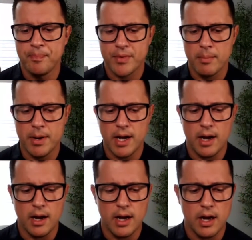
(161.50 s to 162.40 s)

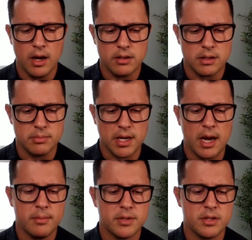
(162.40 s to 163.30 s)
But
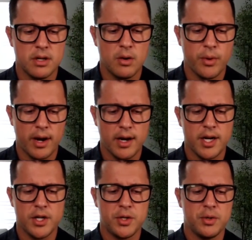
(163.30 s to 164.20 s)
sometimes, we had
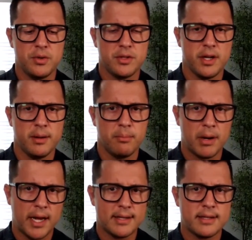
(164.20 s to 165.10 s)
issues in
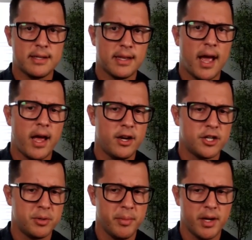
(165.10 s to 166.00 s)
placing the
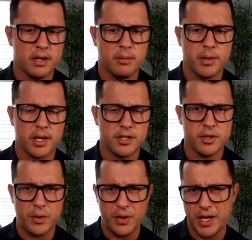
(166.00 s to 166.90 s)
energy meter because
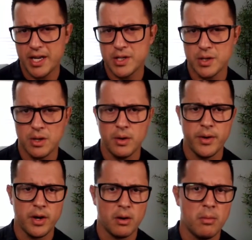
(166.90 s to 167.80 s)
you need to go in
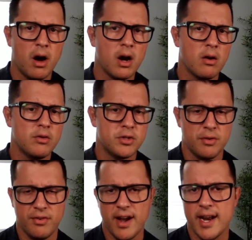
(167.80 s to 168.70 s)
your model to
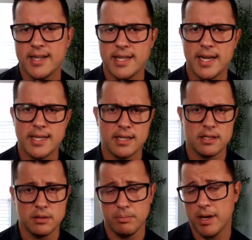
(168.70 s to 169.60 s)
find it and
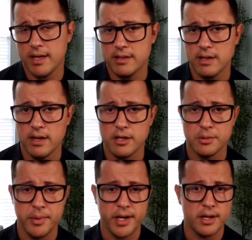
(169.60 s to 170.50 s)
to place the energy
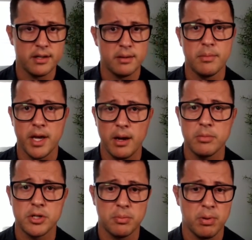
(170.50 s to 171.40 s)
meter and then be
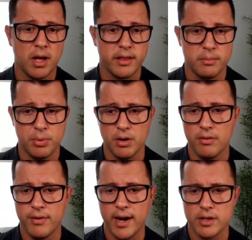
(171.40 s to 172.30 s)
able to plot their
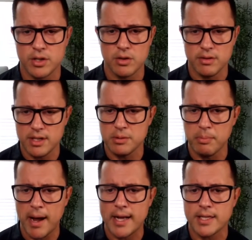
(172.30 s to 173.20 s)
profile. So this
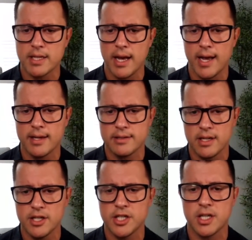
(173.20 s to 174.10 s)
method
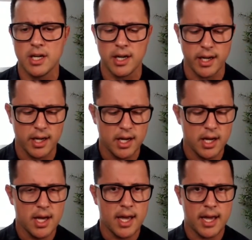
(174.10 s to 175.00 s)
essentially
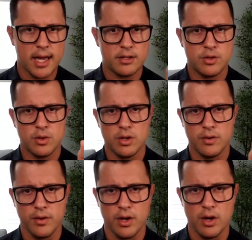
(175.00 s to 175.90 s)
gets
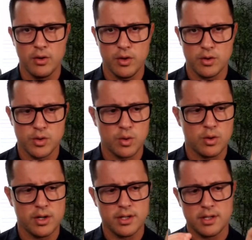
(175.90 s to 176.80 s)
your, your
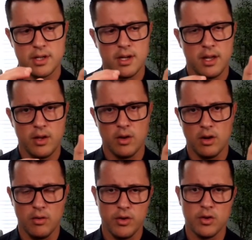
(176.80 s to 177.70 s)
source,
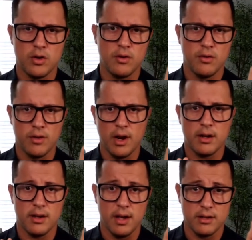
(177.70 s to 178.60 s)
your
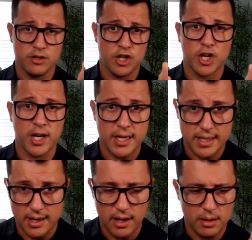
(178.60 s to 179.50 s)
circuit
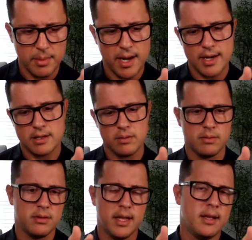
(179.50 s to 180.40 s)
element,
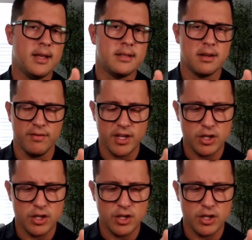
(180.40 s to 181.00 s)
then it's a V